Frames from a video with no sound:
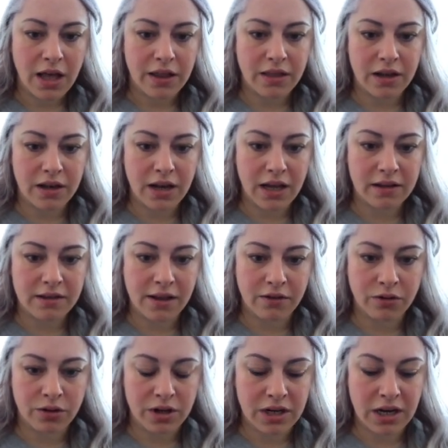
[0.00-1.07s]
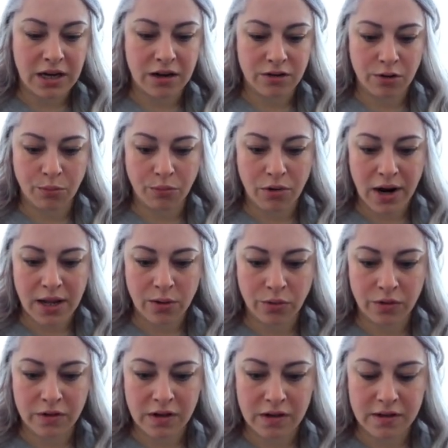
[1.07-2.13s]
The next level it needed to break
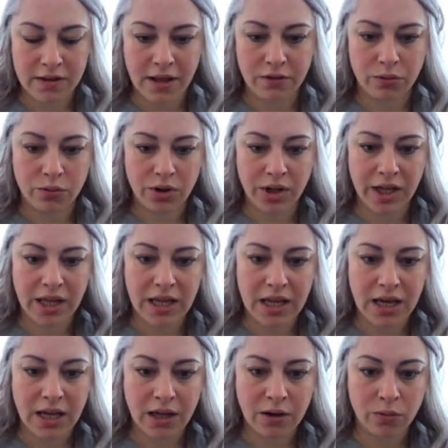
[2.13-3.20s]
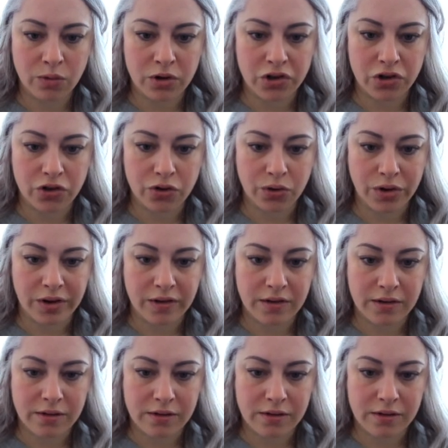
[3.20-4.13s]
was this level here, which it took its